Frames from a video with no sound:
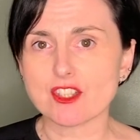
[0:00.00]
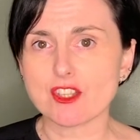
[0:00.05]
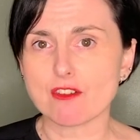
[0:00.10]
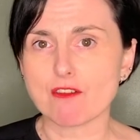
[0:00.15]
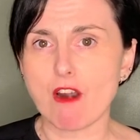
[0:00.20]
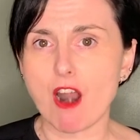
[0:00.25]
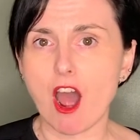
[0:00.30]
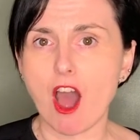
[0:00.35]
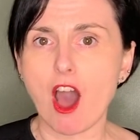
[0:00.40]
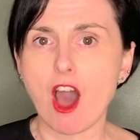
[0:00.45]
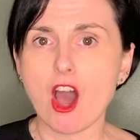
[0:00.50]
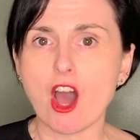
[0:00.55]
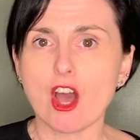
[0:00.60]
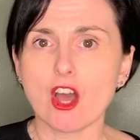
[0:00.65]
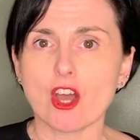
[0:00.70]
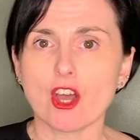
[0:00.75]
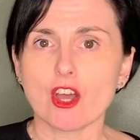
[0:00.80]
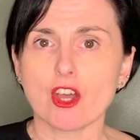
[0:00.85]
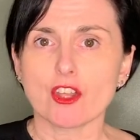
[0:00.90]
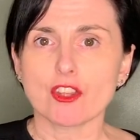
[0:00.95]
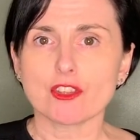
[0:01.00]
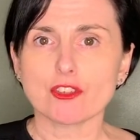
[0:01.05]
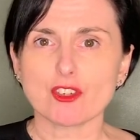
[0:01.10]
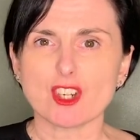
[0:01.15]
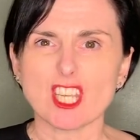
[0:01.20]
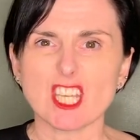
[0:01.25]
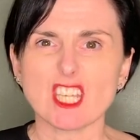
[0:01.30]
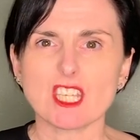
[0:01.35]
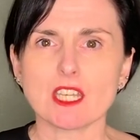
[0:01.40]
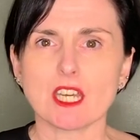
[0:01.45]
there are
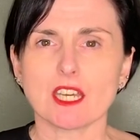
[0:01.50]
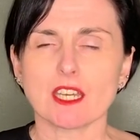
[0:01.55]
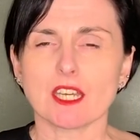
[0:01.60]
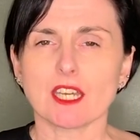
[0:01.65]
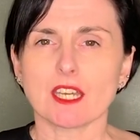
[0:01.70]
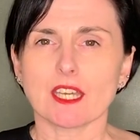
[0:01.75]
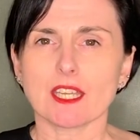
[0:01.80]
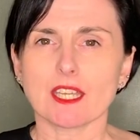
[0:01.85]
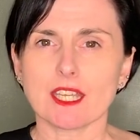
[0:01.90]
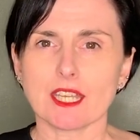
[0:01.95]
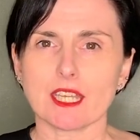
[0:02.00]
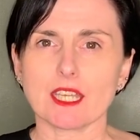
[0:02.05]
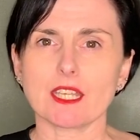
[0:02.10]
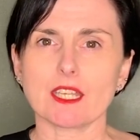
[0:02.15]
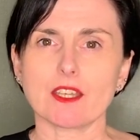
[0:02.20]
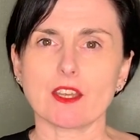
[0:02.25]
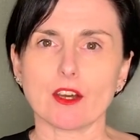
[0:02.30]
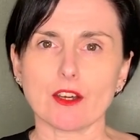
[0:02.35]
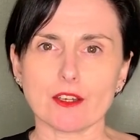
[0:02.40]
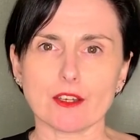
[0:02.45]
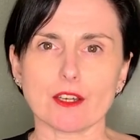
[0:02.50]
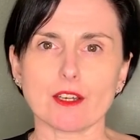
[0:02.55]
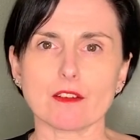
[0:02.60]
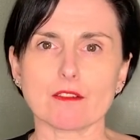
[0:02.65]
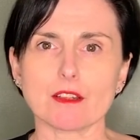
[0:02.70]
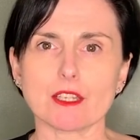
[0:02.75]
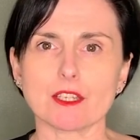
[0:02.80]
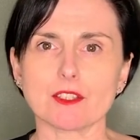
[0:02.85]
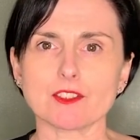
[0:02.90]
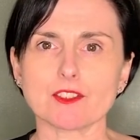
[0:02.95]
3 key
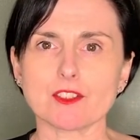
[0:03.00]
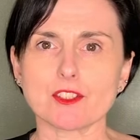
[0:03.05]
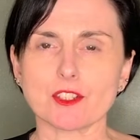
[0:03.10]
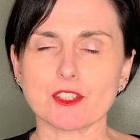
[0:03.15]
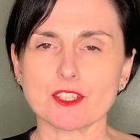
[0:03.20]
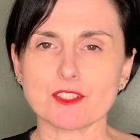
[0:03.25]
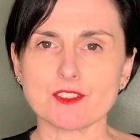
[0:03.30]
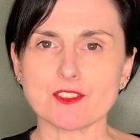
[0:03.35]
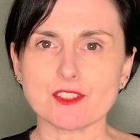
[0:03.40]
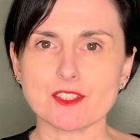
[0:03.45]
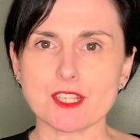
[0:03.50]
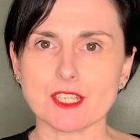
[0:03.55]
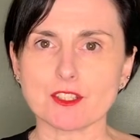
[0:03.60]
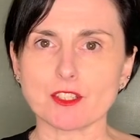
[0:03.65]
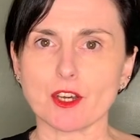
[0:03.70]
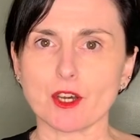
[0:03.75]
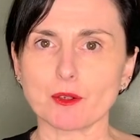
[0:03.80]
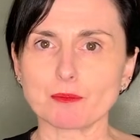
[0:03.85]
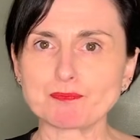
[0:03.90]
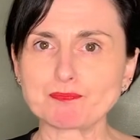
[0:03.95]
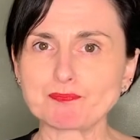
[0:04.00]
areas to consider.